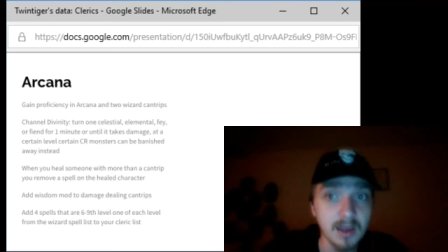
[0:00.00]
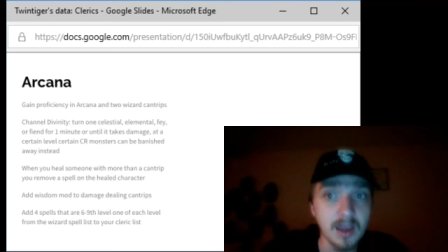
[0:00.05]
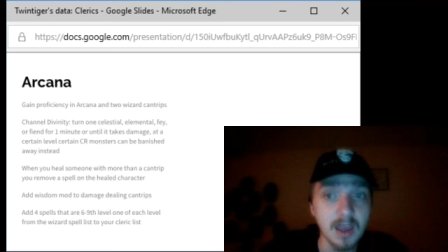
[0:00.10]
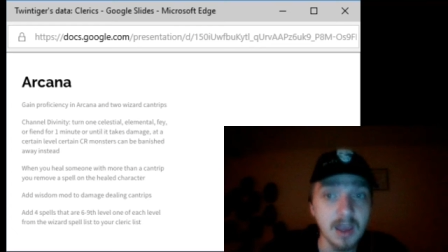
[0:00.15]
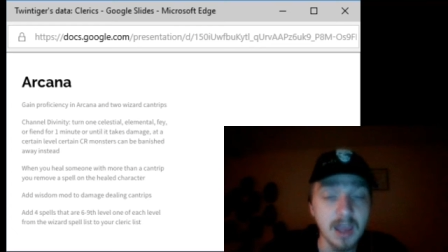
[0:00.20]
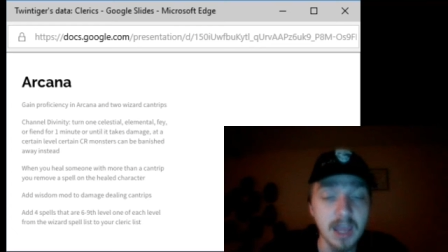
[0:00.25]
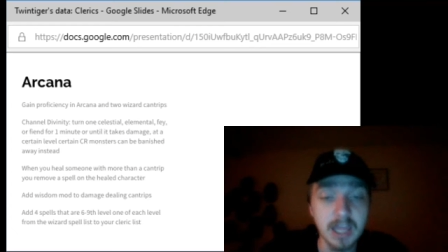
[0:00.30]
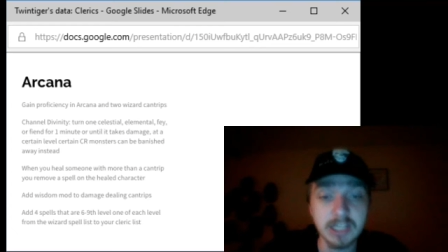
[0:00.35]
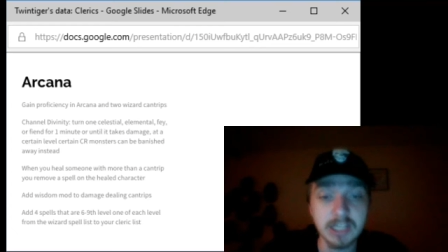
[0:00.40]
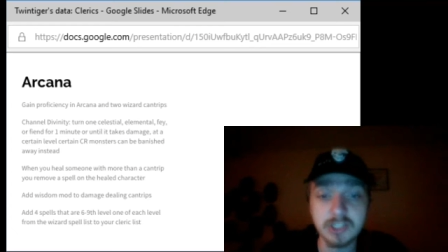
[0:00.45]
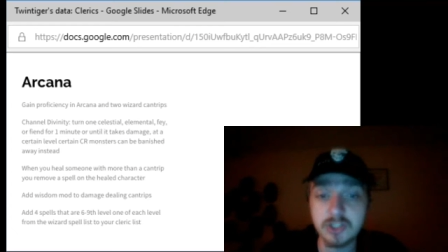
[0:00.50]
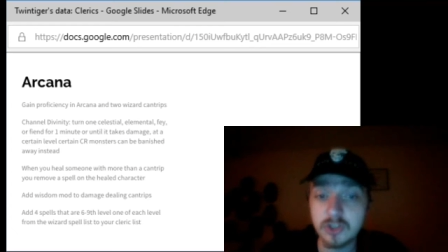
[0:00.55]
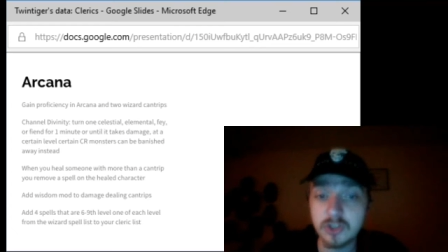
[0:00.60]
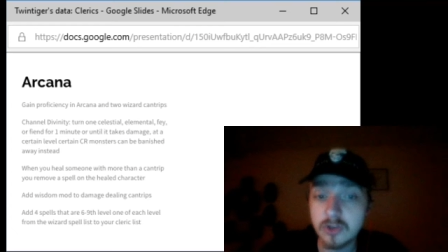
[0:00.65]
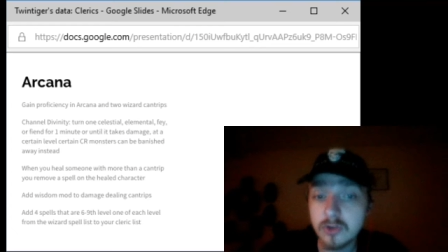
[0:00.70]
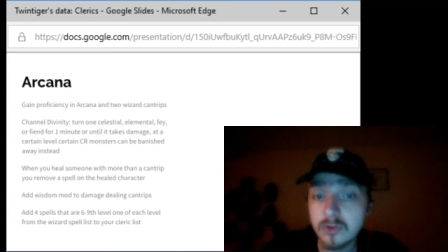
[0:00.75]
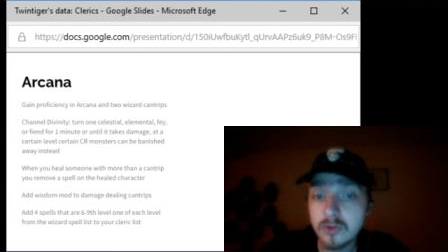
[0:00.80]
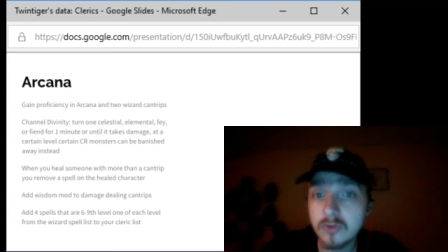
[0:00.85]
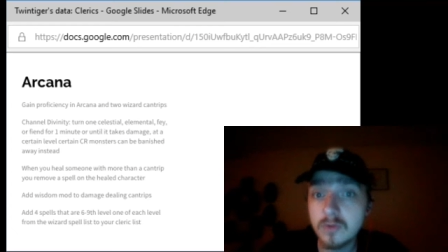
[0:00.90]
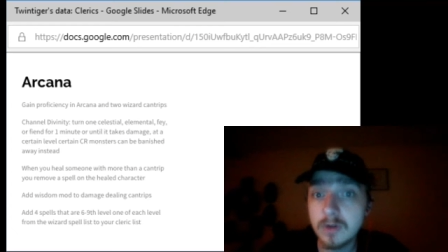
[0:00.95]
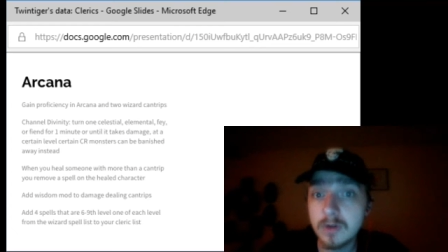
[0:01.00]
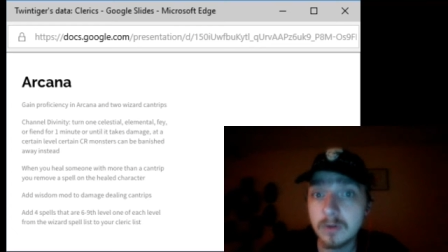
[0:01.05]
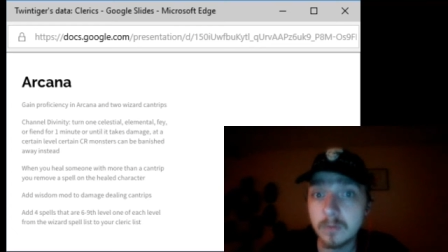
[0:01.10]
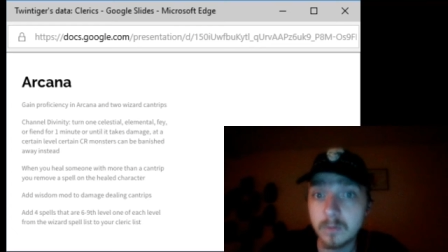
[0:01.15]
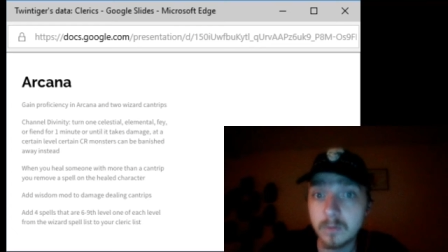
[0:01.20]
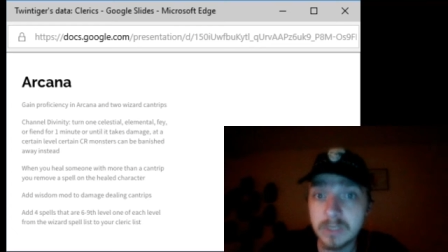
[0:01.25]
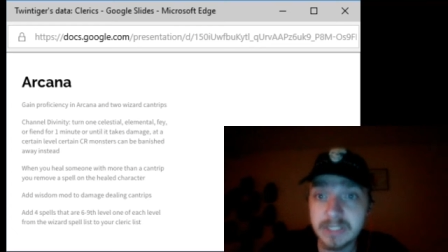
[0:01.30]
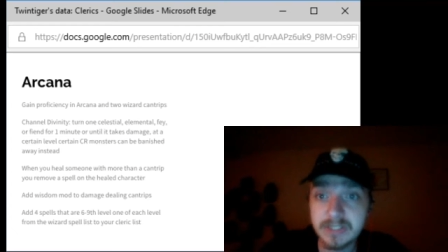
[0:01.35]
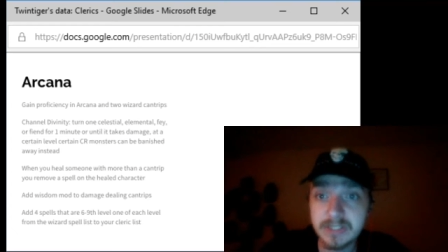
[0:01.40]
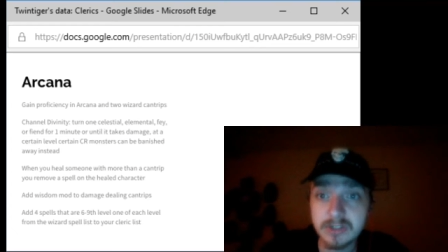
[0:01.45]
and two
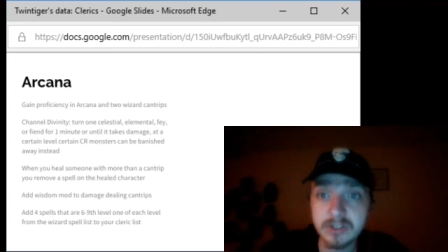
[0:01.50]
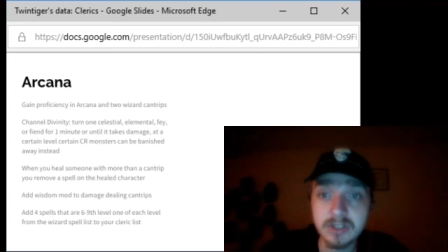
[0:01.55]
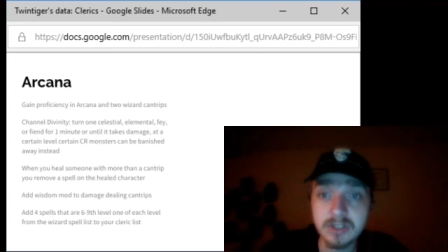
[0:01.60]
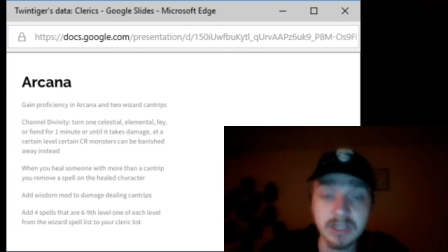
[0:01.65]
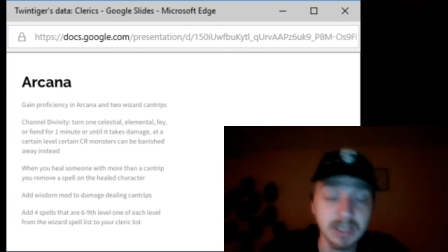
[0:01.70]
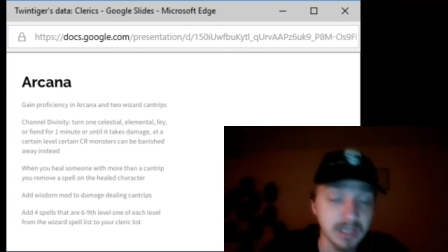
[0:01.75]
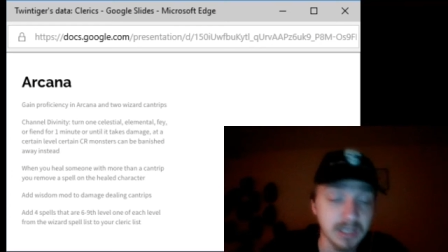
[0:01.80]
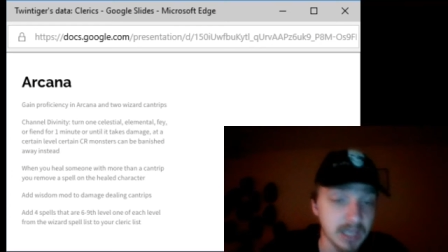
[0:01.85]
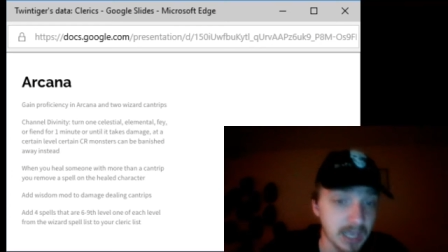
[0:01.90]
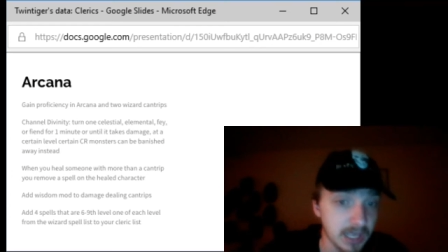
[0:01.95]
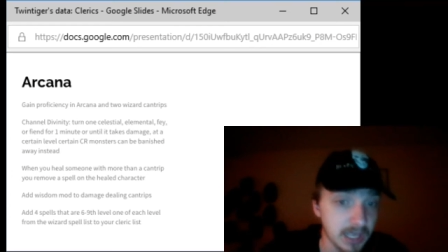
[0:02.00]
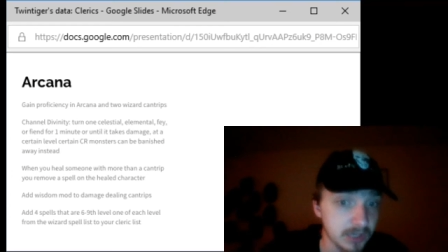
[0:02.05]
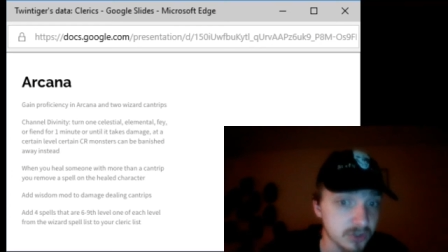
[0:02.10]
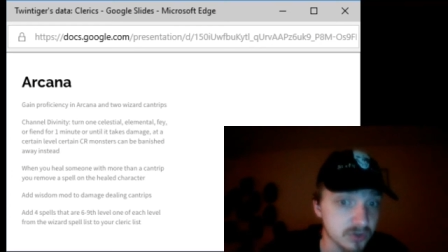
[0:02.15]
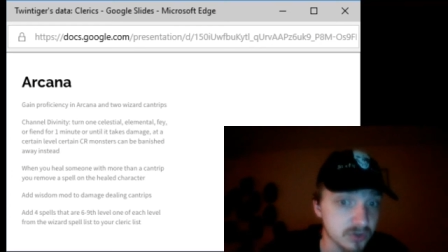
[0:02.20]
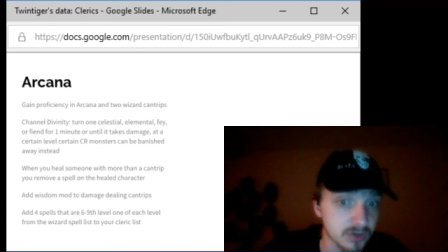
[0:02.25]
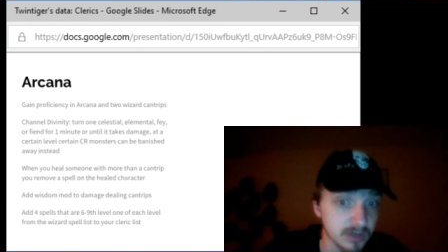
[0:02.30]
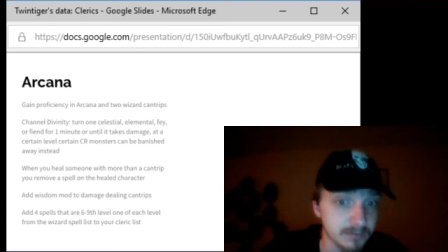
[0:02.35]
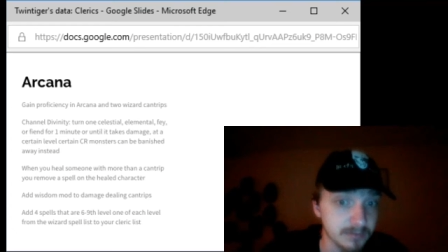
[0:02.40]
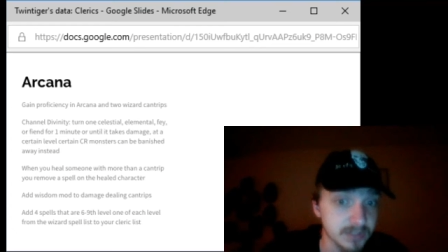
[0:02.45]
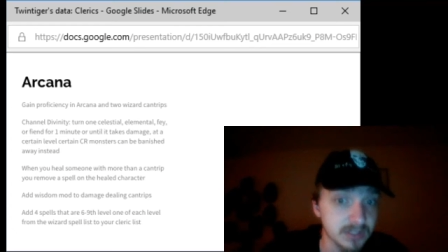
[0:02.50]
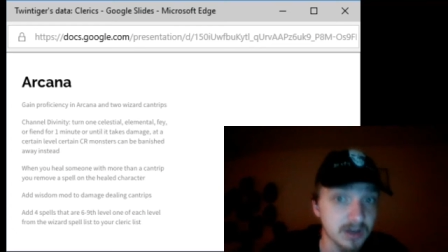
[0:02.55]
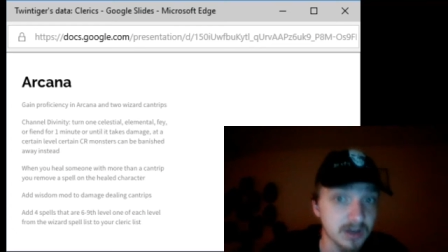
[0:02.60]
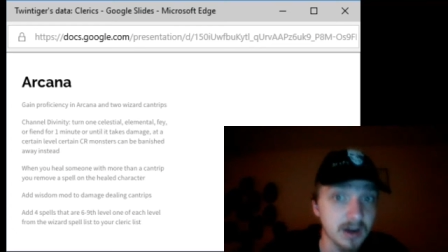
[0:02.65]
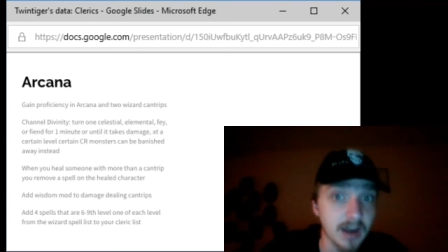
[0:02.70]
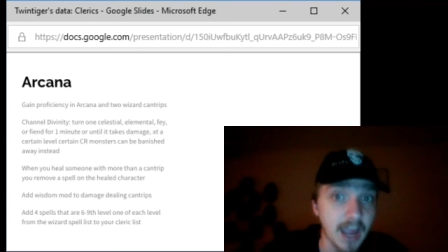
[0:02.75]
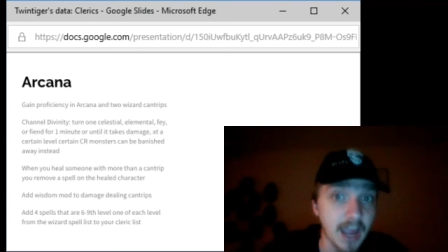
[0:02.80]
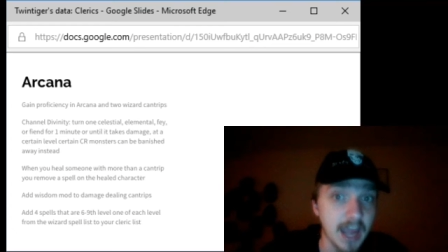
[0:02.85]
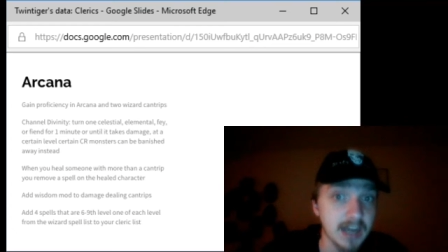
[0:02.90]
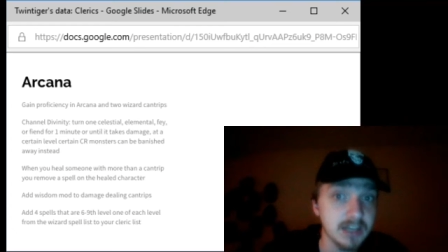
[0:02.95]
wizard cantrips
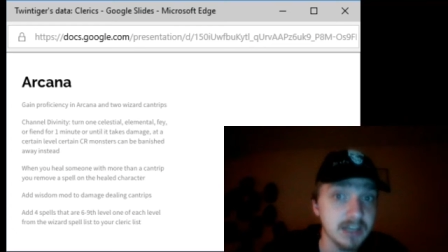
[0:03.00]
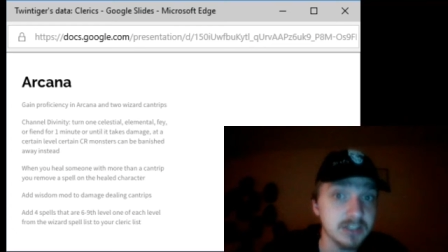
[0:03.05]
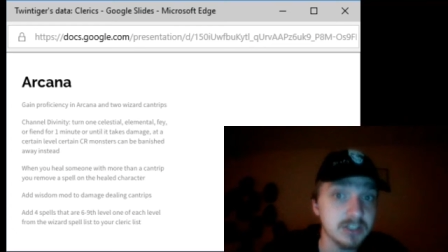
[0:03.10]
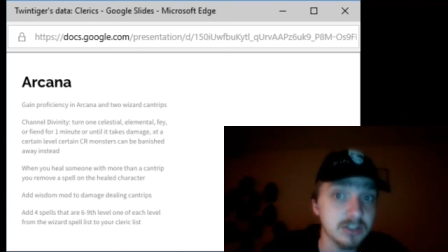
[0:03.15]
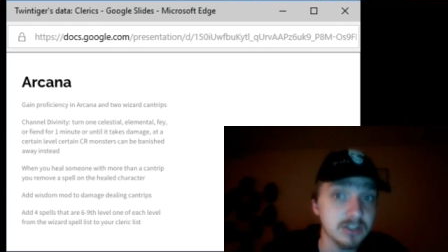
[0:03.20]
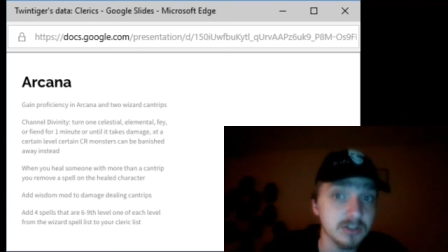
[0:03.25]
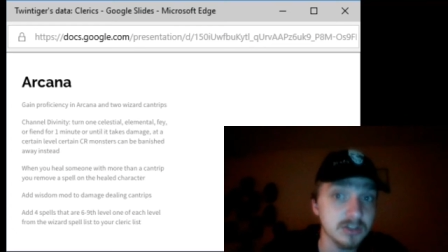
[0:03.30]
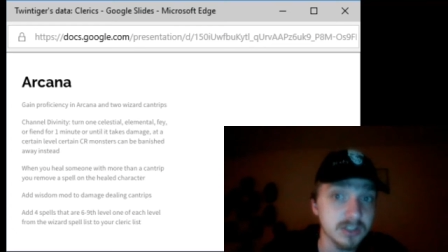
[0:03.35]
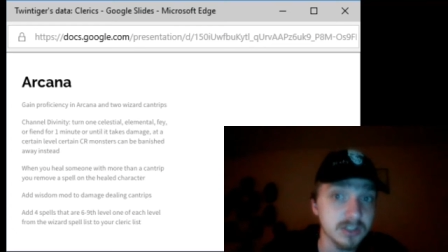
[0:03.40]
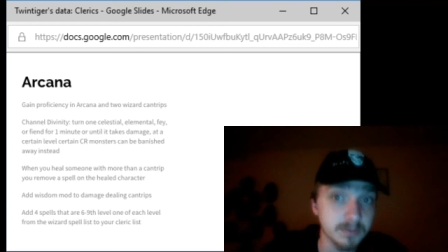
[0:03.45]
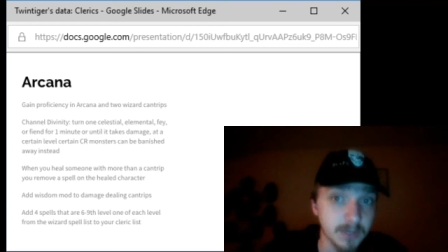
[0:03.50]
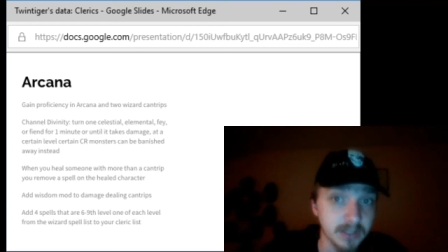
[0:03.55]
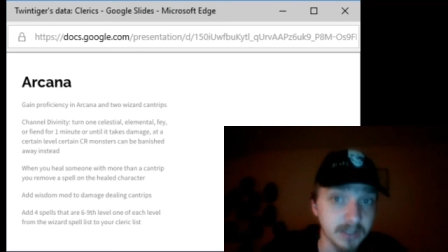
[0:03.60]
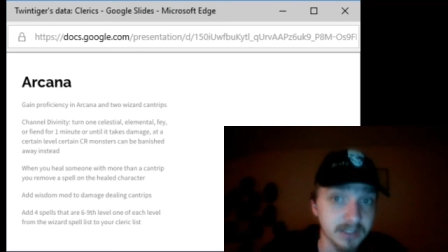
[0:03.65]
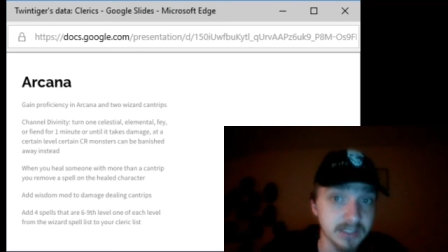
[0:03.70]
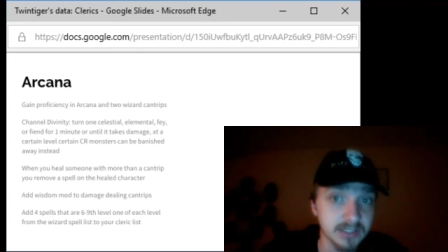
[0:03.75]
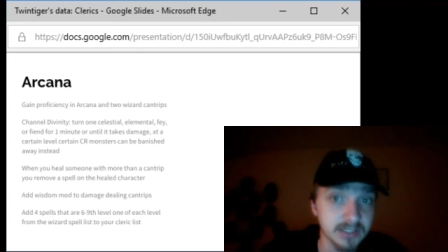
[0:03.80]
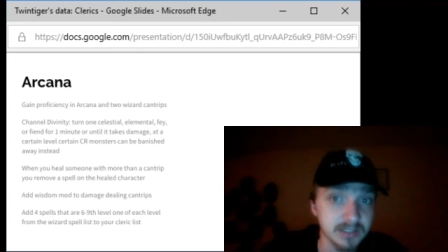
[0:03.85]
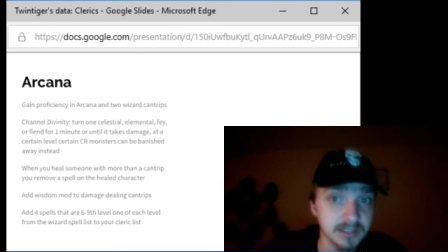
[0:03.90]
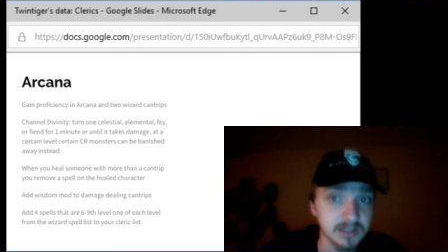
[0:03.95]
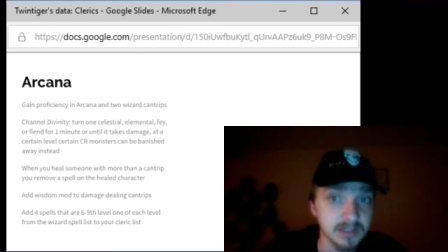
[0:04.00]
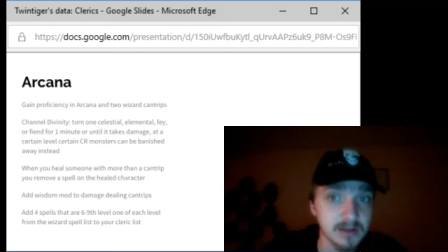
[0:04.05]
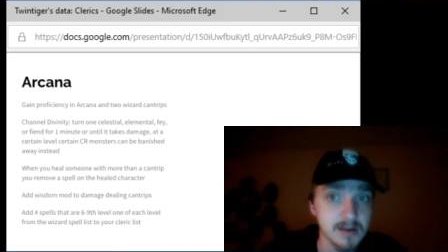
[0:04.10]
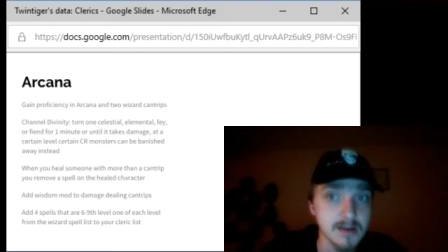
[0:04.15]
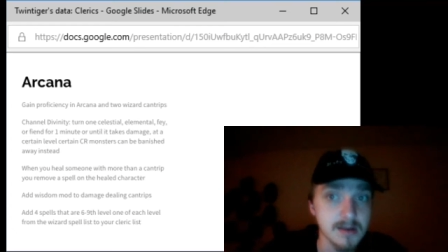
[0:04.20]
are added to your spell list.